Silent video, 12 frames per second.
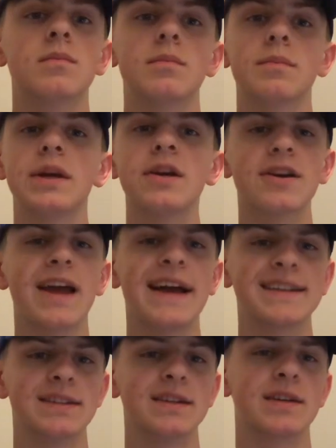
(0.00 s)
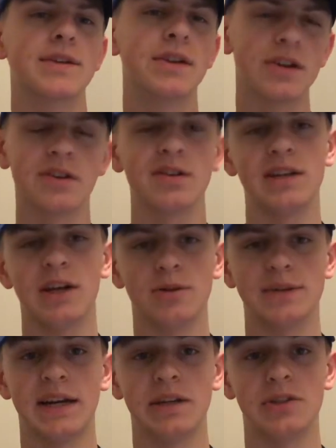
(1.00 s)
Pierre Gasly clearly knows how
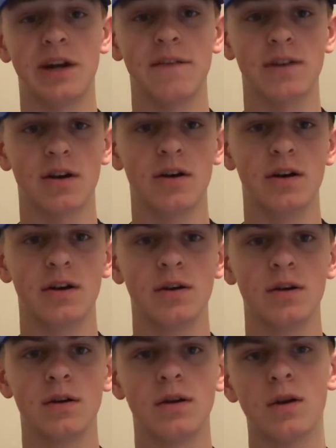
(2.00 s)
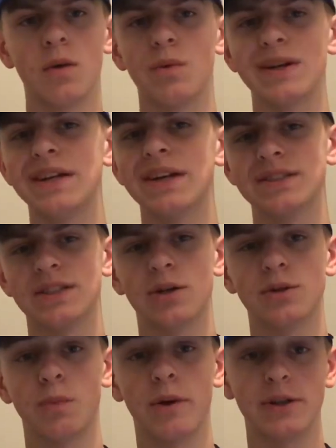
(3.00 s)
to drive a car. What he doesn't know is
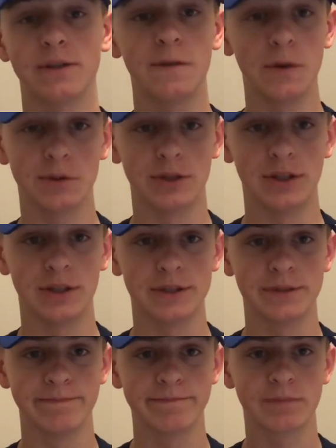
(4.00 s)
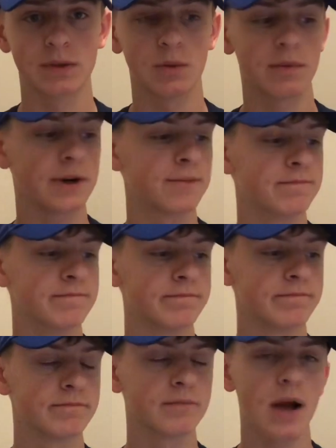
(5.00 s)
where his future is. Well,
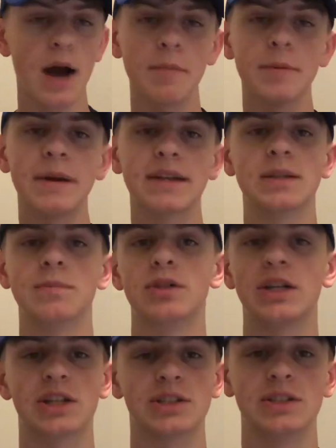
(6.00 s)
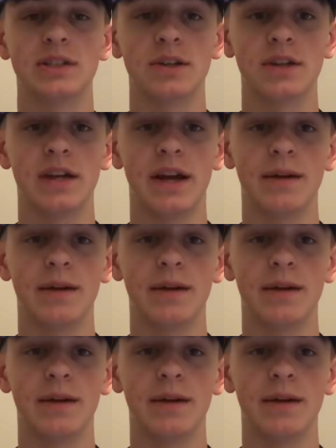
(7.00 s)
I'm gonna make some predictions here today.